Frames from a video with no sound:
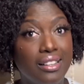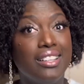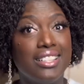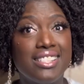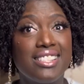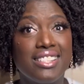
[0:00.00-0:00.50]

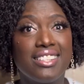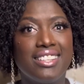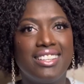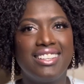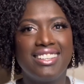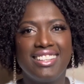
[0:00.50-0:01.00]
Let's see.
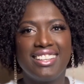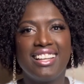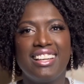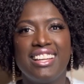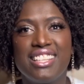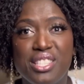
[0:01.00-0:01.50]

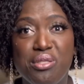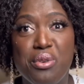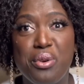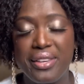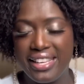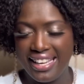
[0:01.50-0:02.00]
Let's see
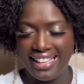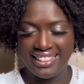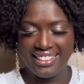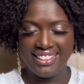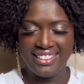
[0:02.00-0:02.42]
what we get.